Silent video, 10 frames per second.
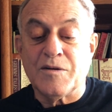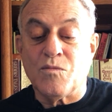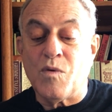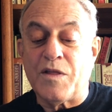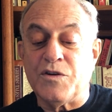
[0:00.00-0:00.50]

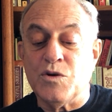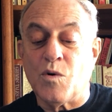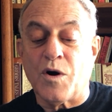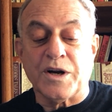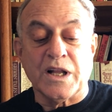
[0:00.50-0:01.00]
Whether you
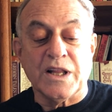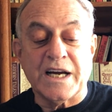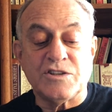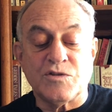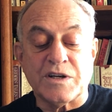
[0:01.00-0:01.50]
are an
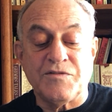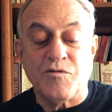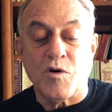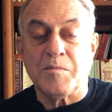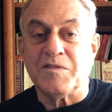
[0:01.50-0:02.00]
electric
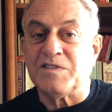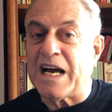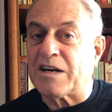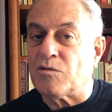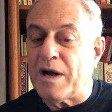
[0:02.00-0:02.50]
form of
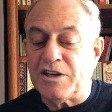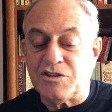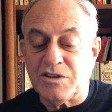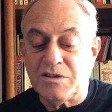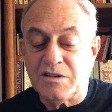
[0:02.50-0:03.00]

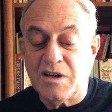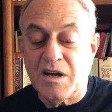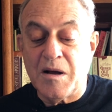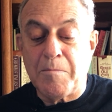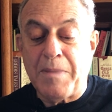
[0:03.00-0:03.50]
decoration,
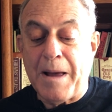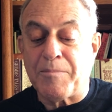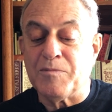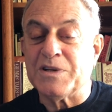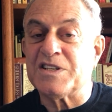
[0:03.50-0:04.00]

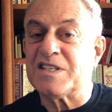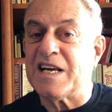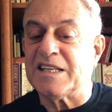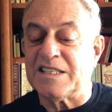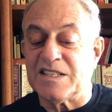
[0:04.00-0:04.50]

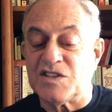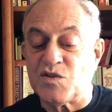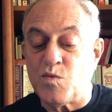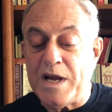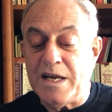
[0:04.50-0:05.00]
peppermint-scented
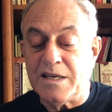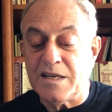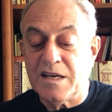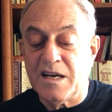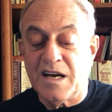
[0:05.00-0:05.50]
sweet,
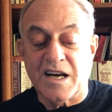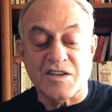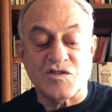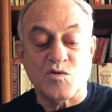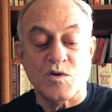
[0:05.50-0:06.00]
a
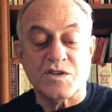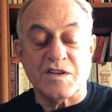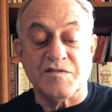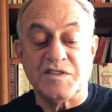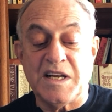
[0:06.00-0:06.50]
source
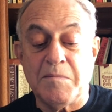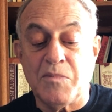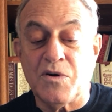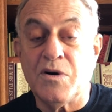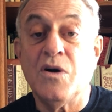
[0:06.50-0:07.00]
of
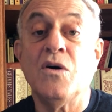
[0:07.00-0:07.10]
timber,